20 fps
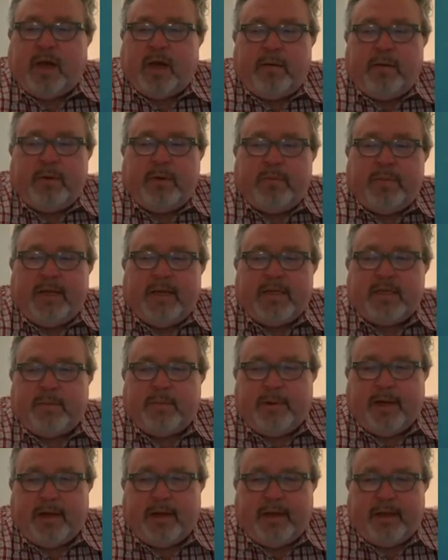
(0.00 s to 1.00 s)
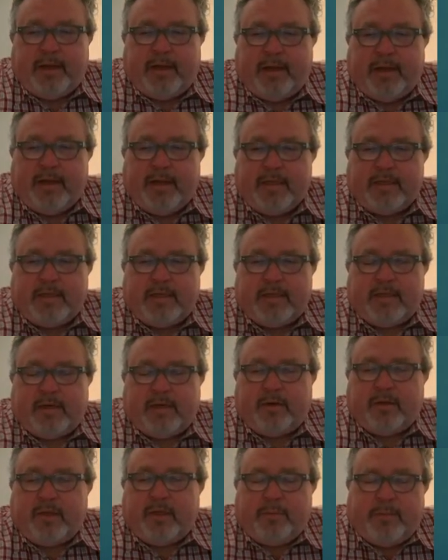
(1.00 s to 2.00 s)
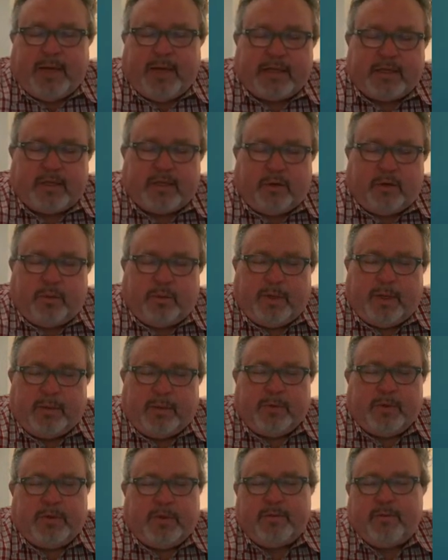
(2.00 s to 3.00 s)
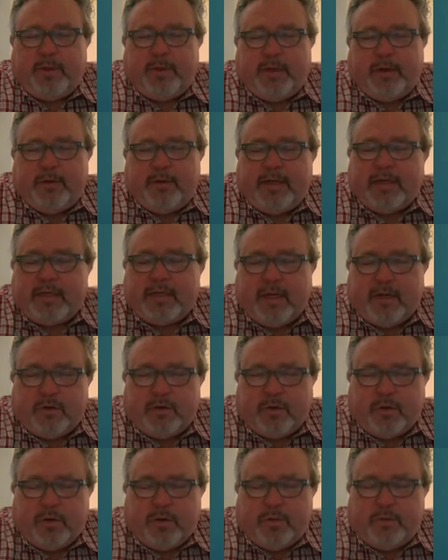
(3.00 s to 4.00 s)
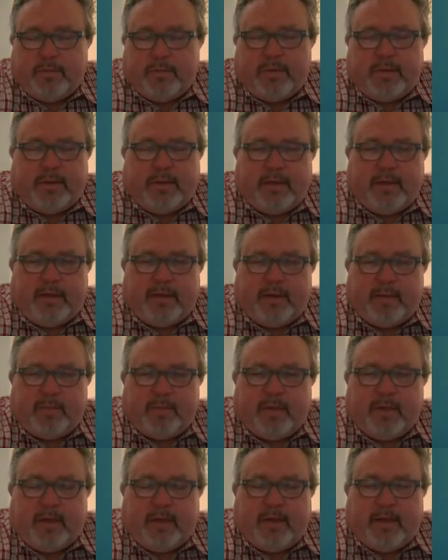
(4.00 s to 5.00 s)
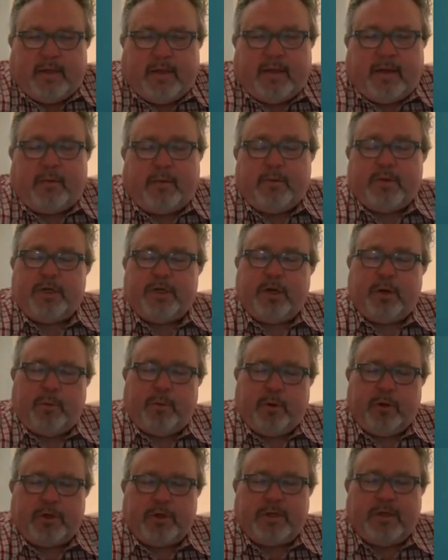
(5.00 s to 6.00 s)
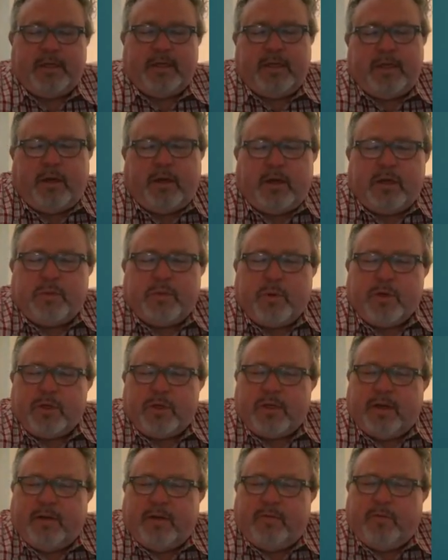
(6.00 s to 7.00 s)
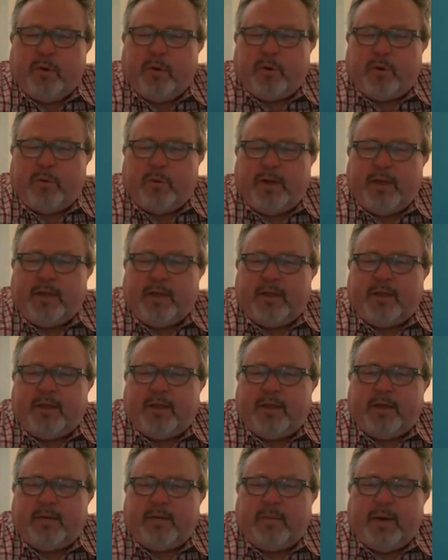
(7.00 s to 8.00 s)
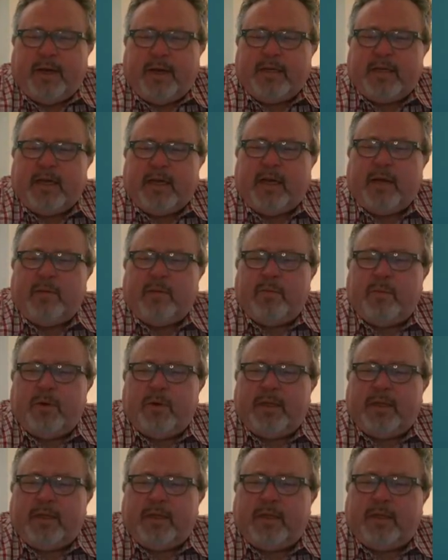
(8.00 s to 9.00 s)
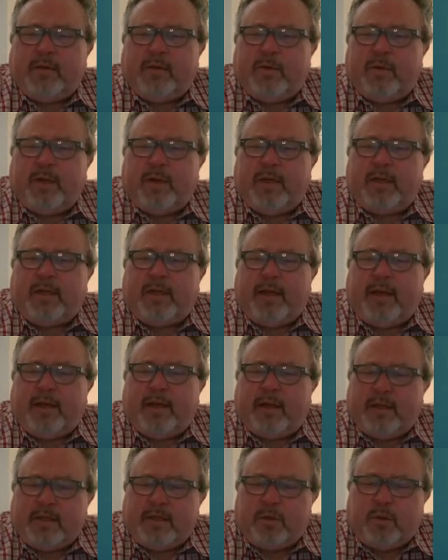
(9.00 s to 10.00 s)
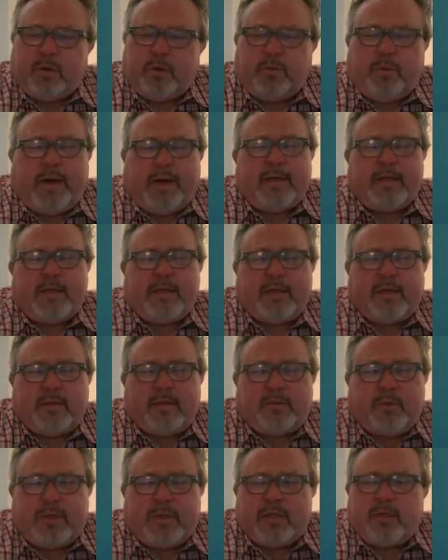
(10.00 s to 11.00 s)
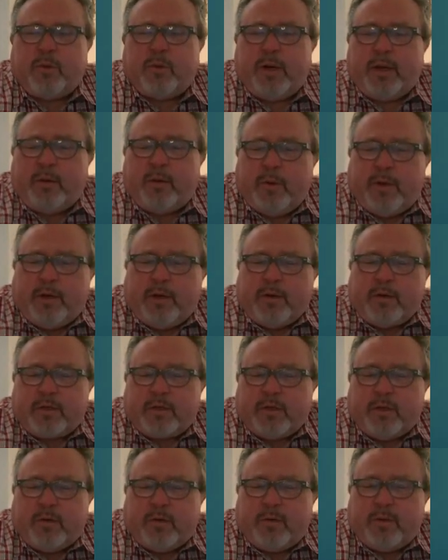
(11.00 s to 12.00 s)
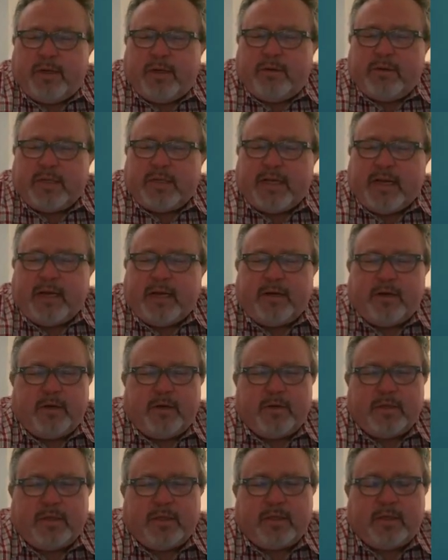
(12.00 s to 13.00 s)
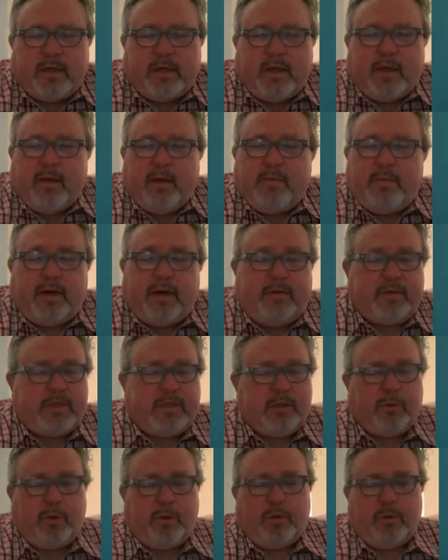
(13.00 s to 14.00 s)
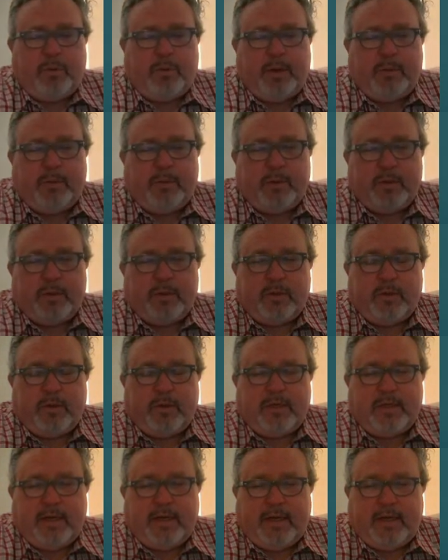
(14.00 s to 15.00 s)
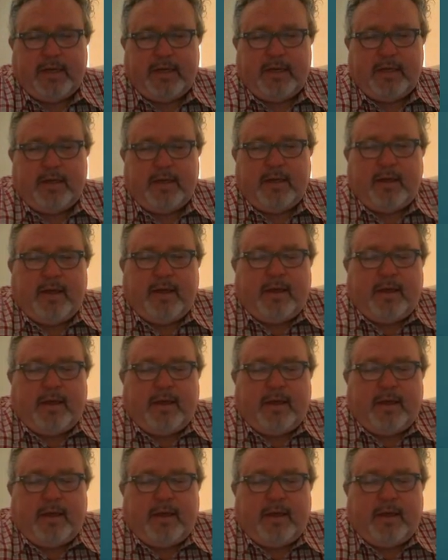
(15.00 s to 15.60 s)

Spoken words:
common myths about ALS is it only impacts older people. We know that's not true. I will share personally, the youngest person I've worked with in my time with ALS Northwest was 21 years old when he was diagnosed. And I also work with people as old as 90.